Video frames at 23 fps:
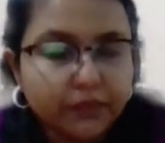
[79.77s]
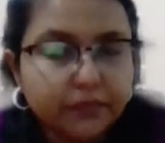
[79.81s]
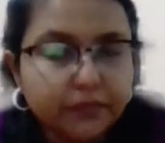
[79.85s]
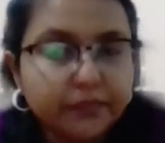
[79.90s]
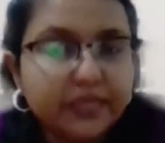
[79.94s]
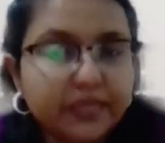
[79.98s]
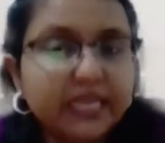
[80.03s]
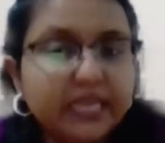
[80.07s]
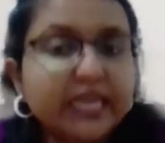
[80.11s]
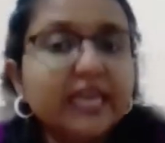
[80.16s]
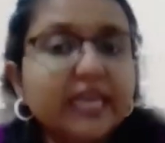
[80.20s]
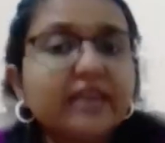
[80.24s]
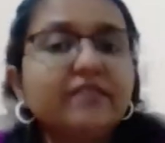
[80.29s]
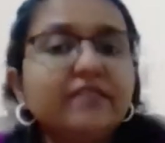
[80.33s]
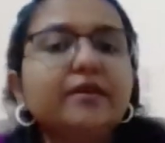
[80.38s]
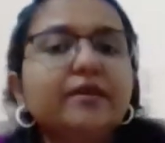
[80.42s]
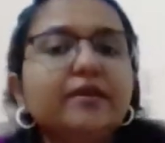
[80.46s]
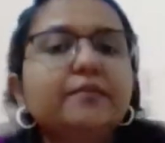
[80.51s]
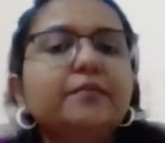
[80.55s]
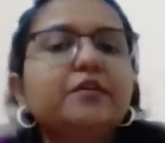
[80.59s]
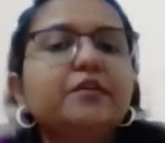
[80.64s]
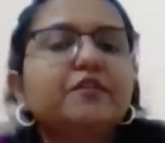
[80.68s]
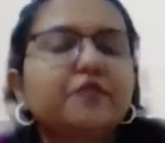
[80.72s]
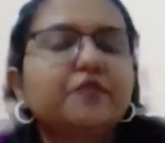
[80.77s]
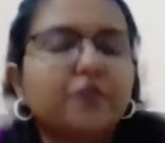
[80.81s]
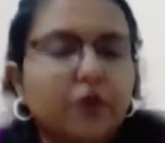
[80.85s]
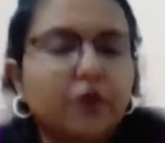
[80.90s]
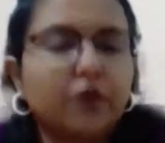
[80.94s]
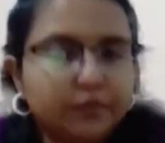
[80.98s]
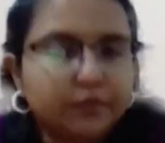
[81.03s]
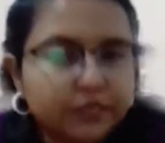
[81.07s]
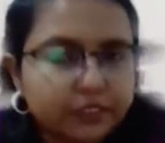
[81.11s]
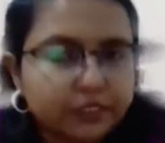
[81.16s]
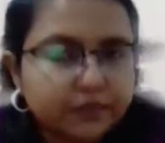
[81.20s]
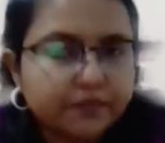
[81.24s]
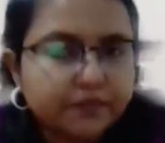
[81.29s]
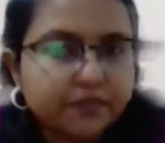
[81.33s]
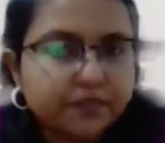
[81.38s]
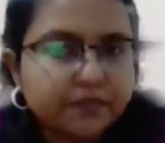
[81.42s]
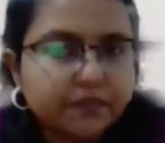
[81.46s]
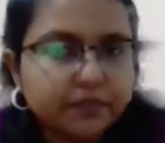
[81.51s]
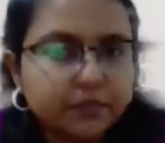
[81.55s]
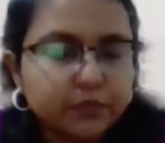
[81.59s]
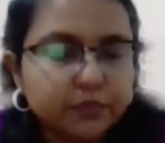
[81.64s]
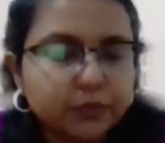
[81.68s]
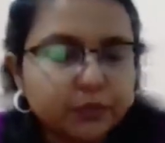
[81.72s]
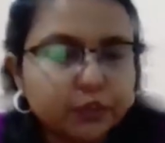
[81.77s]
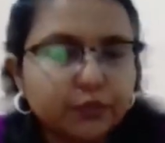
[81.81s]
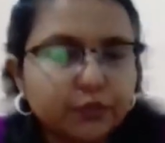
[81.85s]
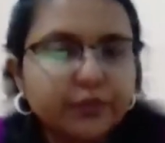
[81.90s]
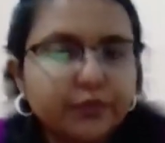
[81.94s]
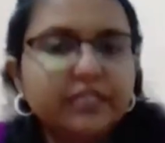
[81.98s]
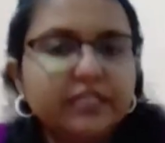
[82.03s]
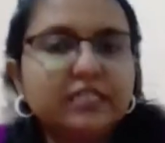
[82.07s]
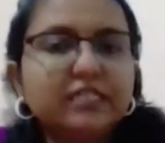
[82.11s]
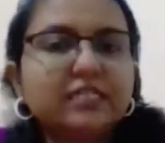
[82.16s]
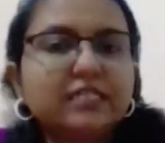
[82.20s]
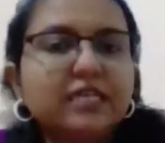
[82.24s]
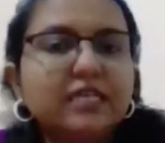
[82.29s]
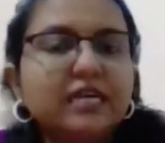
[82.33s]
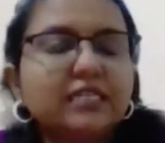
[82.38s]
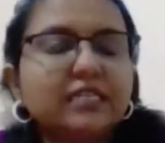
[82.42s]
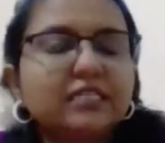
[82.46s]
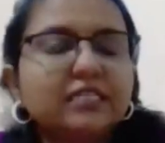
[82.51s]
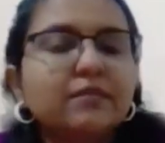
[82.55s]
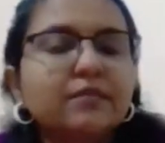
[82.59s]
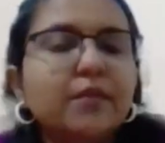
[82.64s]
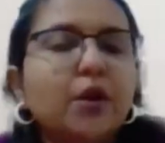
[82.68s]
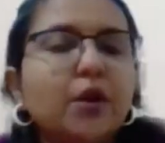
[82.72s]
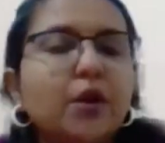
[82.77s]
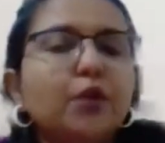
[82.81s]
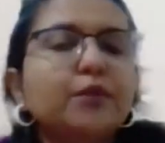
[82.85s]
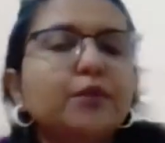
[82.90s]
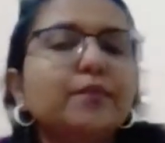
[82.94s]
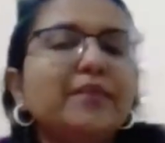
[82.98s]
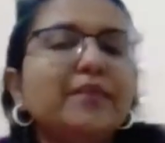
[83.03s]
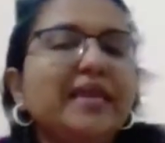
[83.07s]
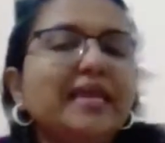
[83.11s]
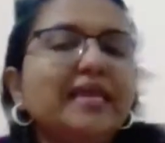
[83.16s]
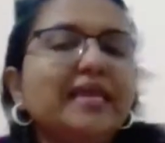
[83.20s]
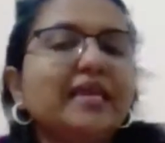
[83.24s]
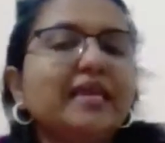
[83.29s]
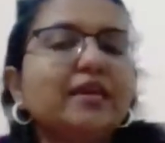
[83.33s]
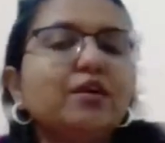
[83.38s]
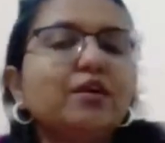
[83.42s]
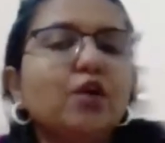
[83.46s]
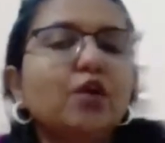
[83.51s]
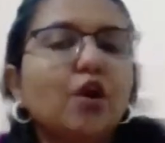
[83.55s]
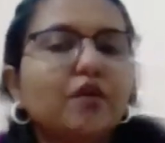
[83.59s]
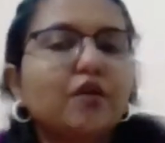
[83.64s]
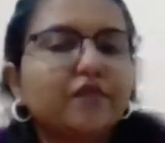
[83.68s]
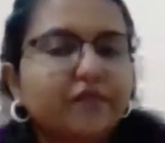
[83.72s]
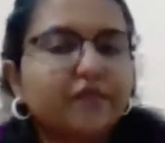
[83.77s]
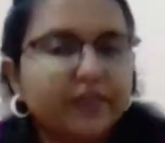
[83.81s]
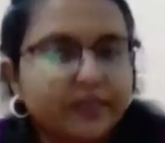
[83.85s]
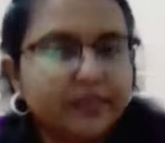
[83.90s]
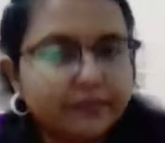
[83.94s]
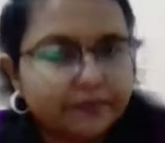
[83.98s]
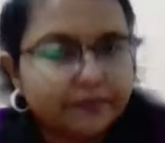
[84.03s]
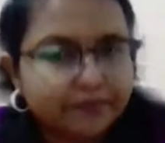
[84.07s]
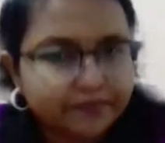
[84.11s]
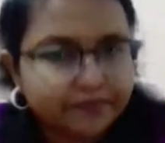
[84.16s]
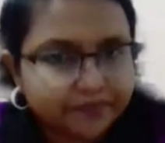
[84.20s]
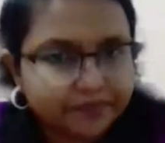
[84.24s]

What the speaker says: behavior performed. So we discussed about making coffee.